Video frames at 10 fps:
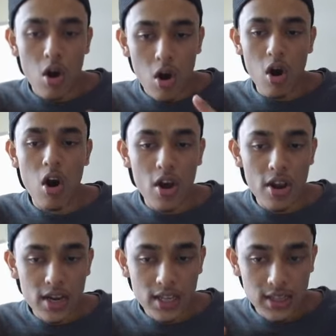
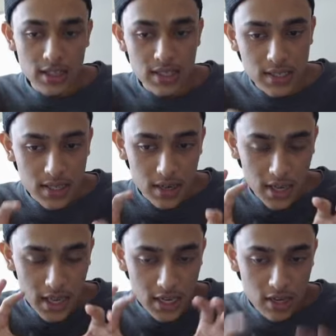on these
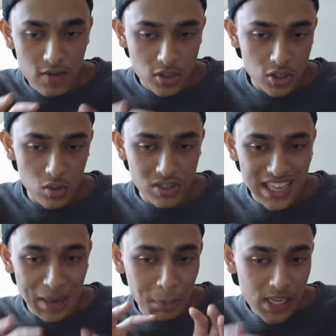individuals
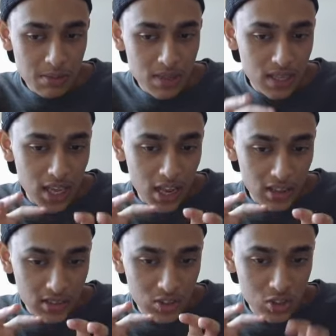that may be
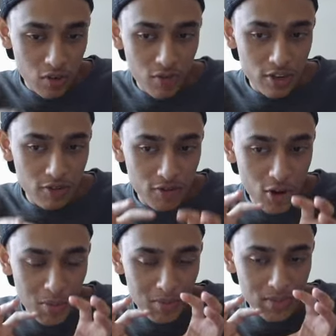suffering
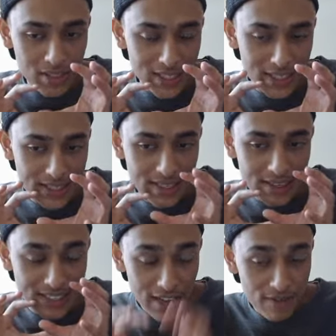from the
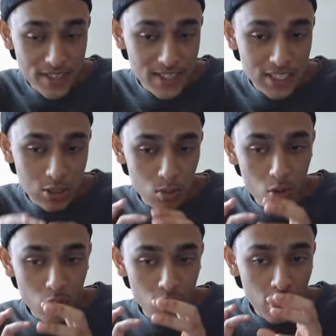deficits
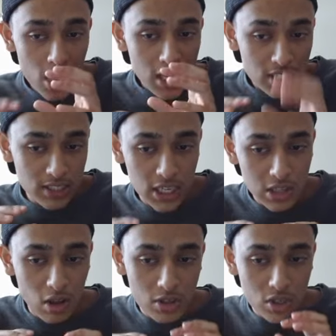or
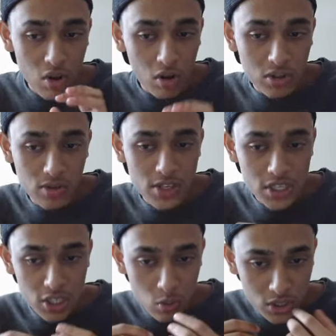psychological alterations
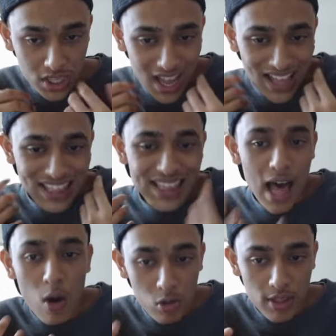in which
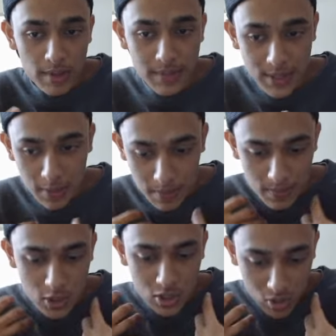allow them to
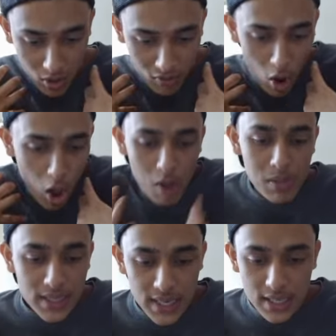sort of
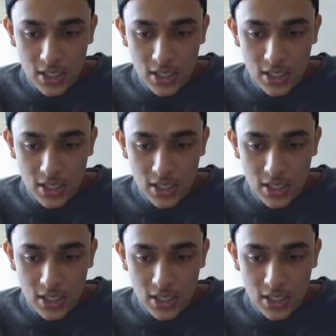obligate